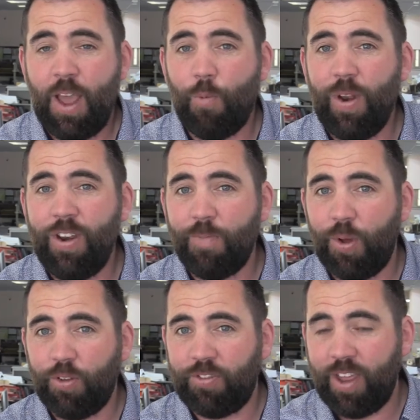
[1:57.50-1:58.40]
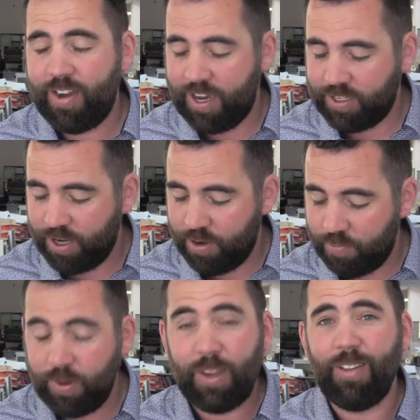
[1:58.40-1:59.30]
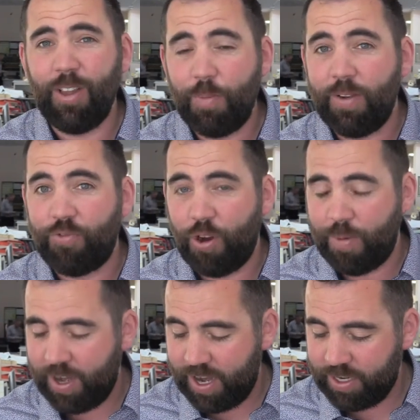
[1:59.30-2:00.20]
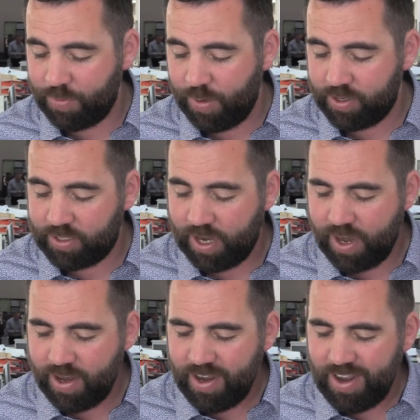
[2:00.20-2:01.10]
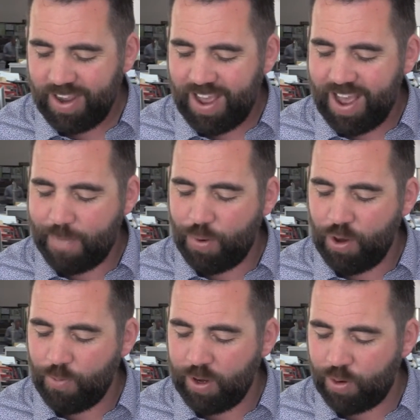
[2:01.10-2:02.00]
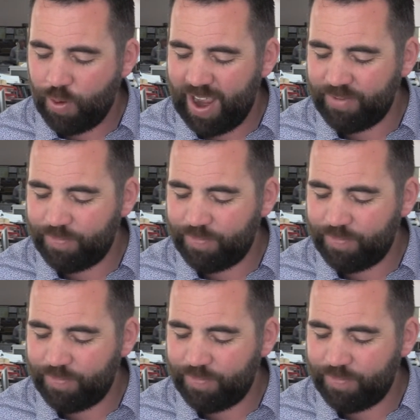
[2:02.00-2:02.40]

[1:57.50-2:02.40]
Wyndham on Sunday, so a little bit of drop in class you might say. Bernie Winkle has